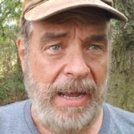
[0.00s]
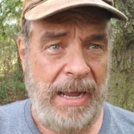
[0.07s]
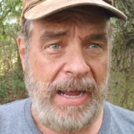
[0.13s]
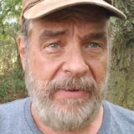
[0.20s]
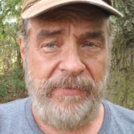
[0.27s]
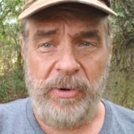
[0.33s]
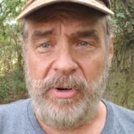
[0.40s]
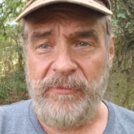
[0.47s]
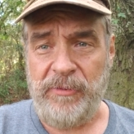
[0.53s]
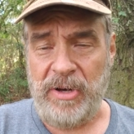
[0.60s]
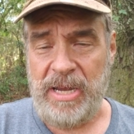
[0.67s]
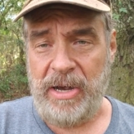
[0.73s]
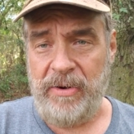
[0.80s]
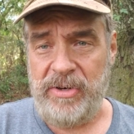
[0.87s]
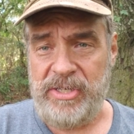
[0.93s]
I voted for
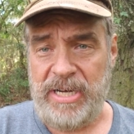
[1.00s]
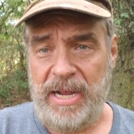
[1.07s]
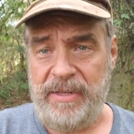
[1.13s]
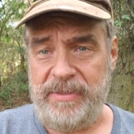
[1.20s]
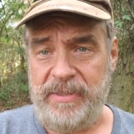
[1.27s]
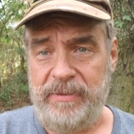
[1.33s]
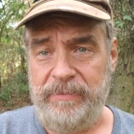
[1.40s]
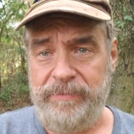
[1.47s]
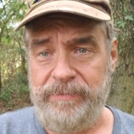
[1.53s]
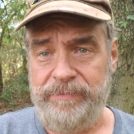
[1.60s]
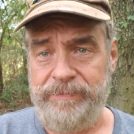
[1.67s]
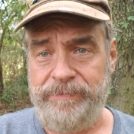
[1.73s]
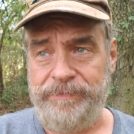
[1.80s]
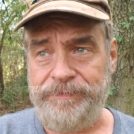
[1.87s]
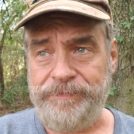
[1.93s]
Gary Johnson
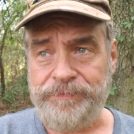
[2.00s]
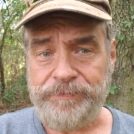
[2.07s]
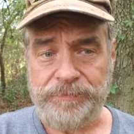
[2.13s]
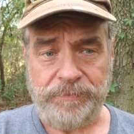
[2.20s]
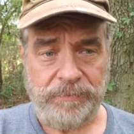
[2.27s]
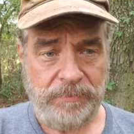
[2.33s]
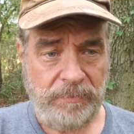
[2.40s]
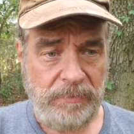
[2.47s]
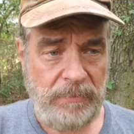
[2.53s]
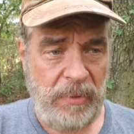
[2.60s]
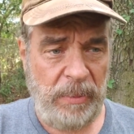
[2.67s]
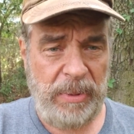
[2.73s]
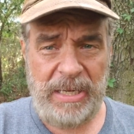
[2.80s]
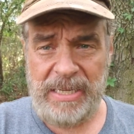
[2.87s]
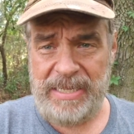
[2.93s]

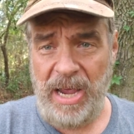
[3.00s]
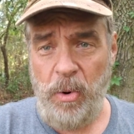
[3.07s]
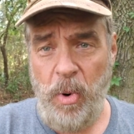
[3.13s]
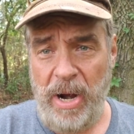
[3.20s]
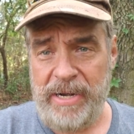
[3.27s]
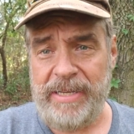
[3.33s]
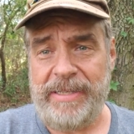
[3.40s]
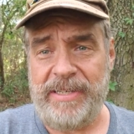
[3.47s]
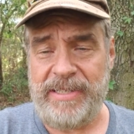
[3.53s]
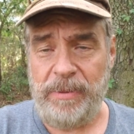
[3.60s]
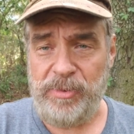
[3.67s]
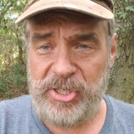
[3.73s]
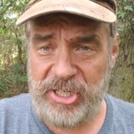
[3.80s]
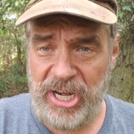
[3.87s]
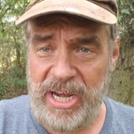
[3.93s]
because I wanted
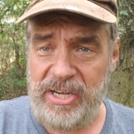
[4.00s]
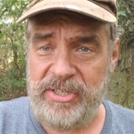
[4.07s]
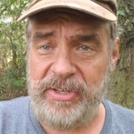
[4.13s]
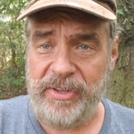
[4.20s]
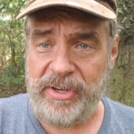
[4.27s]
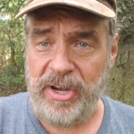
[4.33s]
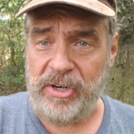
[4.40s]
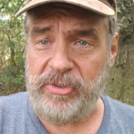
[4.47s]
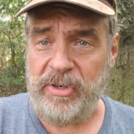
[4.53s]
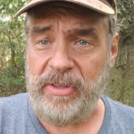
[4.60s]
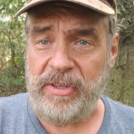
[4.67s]
some change in the country.